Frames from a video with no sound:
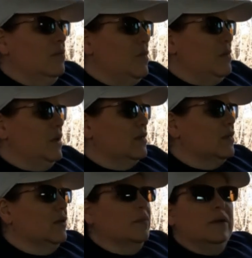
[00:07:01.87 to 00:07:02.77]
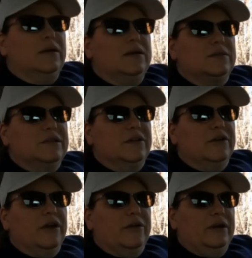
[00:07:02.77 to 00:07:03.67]
maybe get some
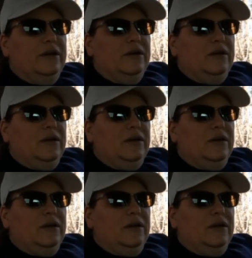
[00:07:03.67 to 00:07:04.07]
dinner going.